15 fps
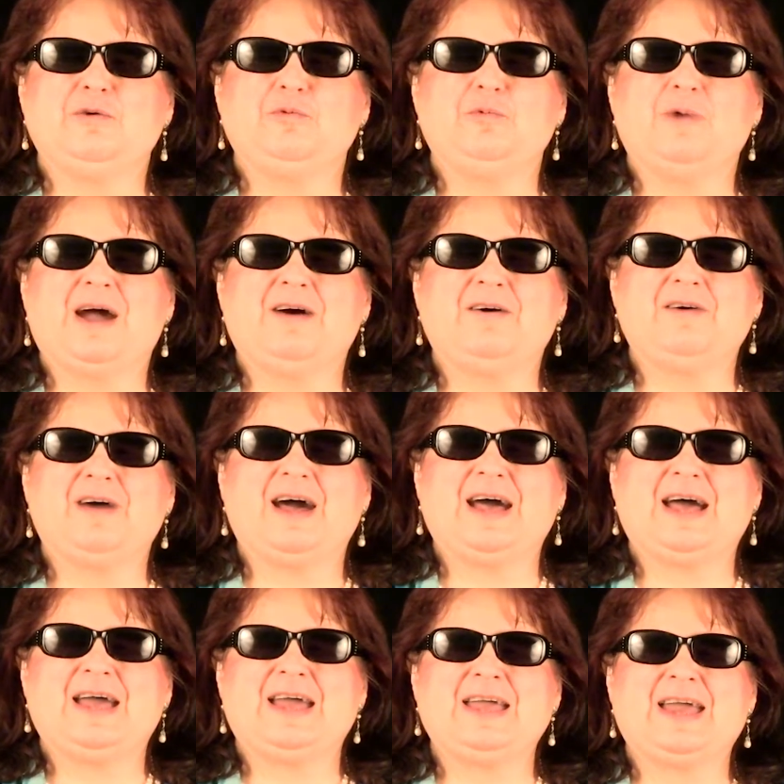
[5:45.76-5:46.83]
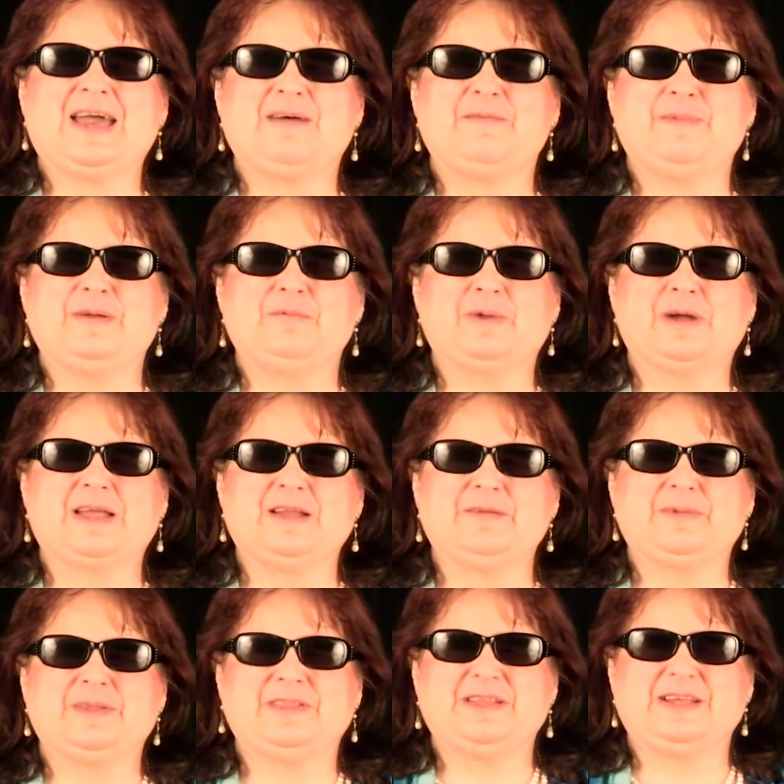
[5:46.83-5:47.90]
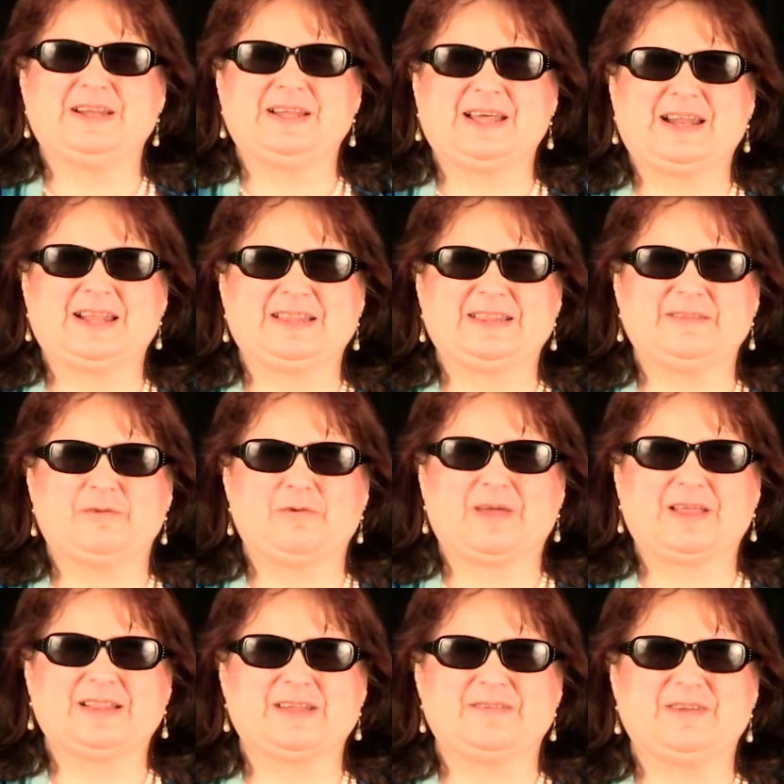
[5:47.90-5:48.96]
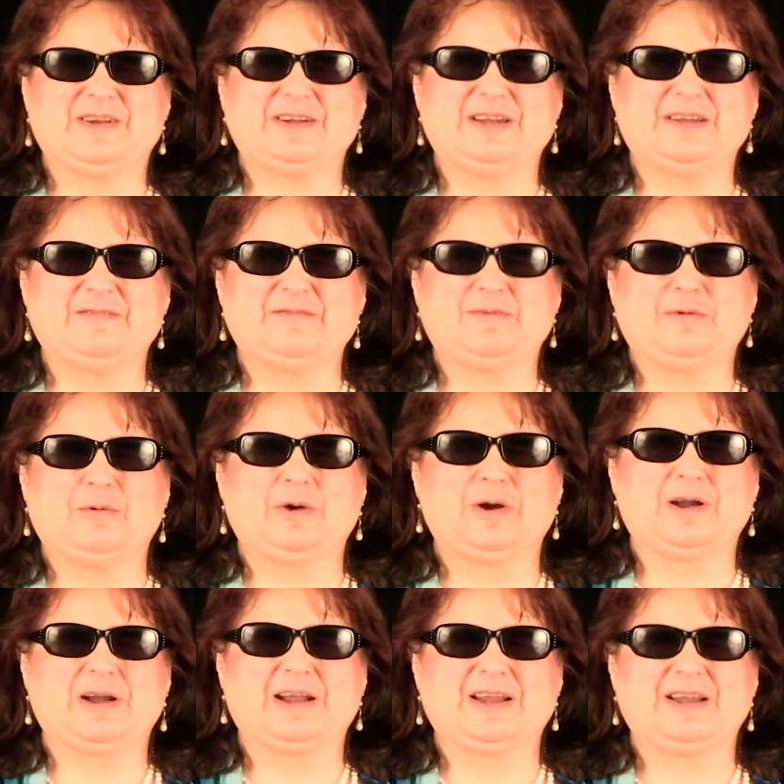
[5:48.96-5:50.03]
Well, I have been working with the Indiana Civil Rights Commission for